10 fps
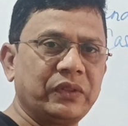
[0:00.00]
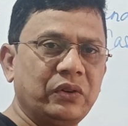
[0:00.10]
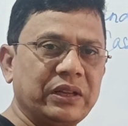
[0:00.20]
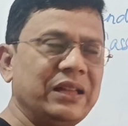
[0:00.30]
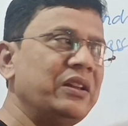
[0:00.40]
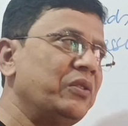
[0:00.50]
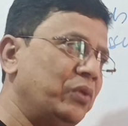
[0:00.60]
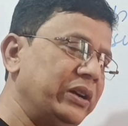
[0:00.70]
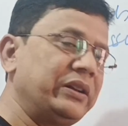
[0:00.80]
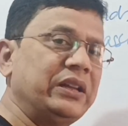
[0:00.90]
Okay,
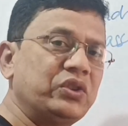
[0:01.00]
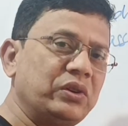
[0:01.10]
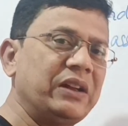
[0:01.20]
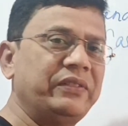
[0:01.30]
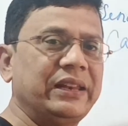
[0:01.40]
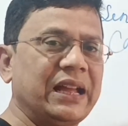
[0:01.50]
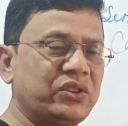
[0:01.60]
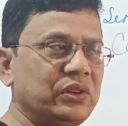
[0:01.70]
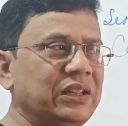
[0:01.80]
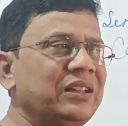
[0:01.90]
what he should have done
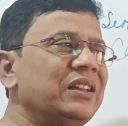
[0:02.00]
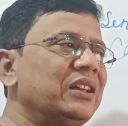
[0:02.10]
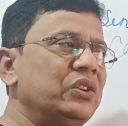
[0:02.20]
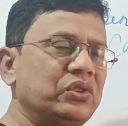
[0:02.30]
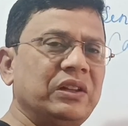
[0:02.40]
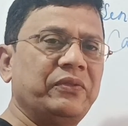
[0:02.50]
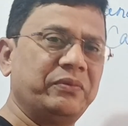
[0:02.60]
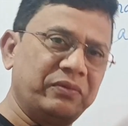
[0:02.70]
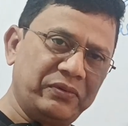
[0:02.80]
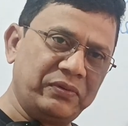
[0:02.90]
actually, he should
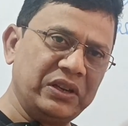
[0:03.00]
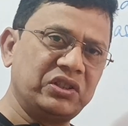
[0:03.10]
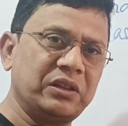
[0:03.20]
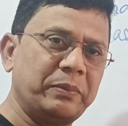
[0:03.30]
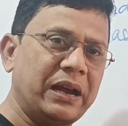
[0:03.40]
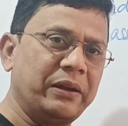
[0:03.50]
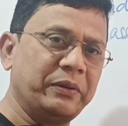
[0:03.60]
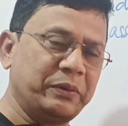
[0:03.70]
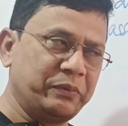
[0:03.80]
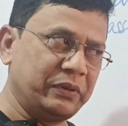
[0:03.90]
have finished the
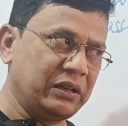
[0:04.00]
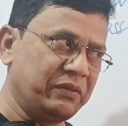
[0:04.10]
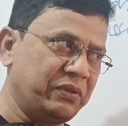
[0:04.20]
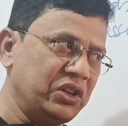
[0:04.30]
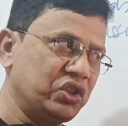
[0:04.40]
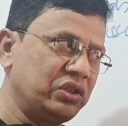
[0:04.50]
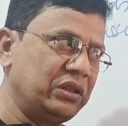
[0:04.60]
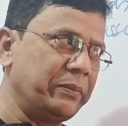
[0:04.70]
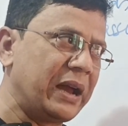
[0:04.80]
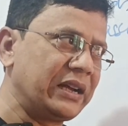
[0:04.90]

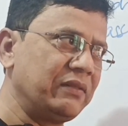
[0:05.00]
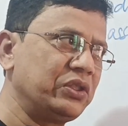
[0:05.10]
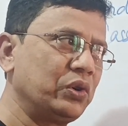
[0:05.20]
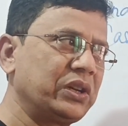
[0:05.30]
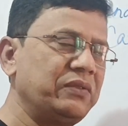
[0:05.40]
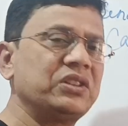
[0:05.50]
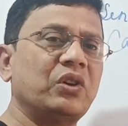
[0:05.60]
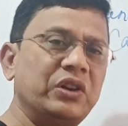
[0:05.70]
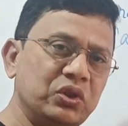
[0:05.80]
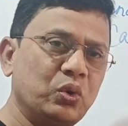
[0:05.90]
battle with Octavius
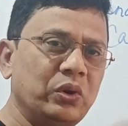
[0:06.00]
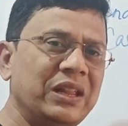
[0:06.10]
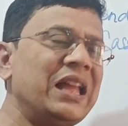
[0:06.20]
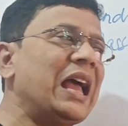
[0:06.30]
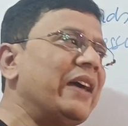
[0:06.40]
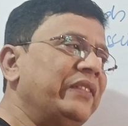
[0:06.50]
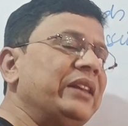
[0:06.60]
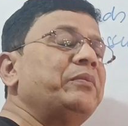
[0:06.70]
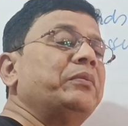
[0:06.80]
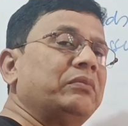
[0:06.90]
on his own, and
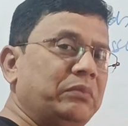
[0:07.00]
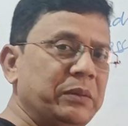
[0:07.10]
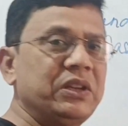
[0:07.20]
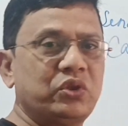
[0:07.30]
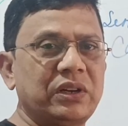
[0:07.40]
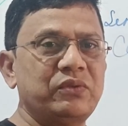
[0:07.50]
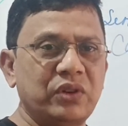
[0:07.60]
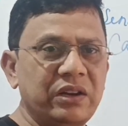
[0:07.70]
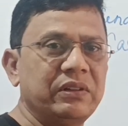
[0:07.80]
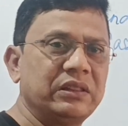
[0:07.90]
then maybe he should have
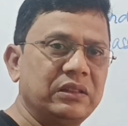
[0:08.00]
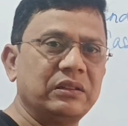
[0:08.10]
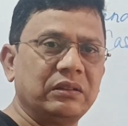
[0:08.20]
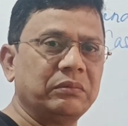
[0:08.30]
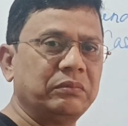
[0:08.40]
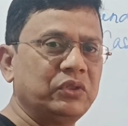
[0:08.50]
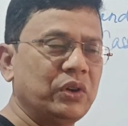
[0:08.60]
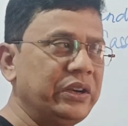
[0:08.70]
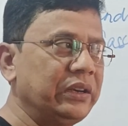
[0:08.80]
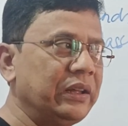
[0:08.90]

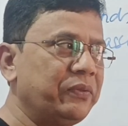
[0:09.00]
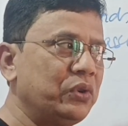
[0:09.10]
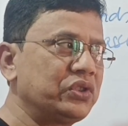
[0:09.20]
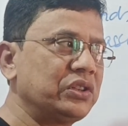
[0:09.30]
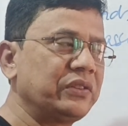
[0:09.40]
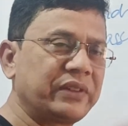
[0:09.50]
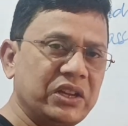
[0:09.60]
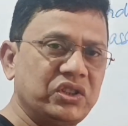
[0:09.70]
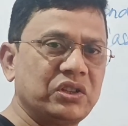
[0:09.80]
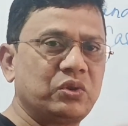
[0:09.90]
joined forces of
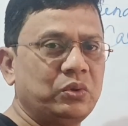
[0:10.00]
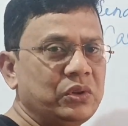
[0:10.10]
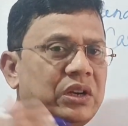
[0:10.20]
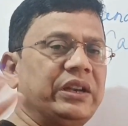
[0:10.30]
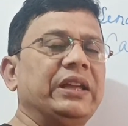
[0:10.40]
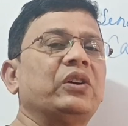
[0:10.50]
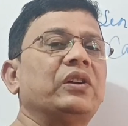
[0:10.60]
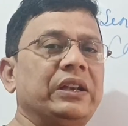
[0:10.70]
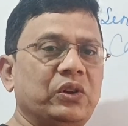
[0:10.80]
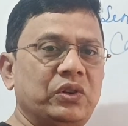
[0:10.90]
Cassius to take
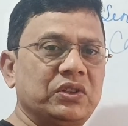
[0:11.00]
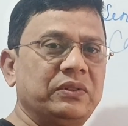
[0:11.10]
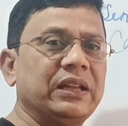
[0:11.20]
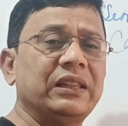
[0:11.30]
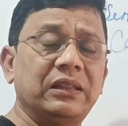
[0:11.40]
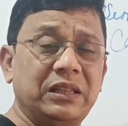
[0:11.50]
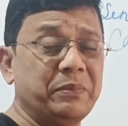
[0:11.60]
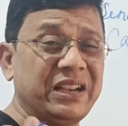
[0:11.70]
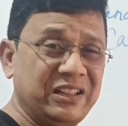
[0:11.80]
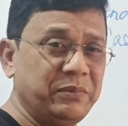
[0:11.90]
on Antony's wing, and they
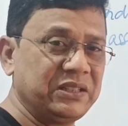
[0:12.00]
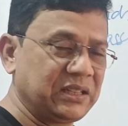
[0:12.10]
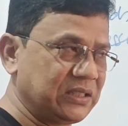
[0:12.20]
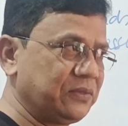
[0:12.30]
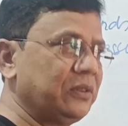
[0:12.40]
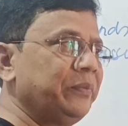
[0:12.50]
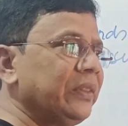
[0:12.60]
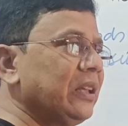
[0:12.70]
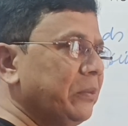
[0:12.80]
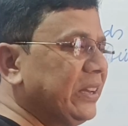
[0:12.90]
might have been successful.
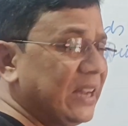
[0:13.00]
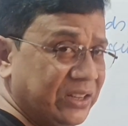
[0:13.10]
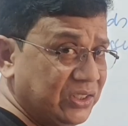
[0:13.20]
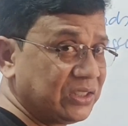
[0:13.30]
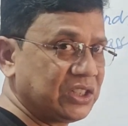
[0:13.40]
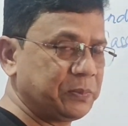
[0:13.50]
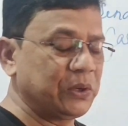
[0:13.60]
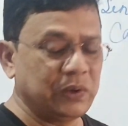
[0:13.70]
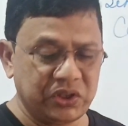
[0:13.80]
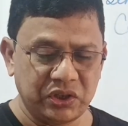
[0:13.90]
But that is just a
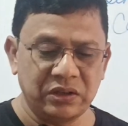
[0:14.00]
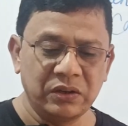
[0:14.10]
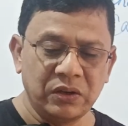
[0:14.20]
speculation.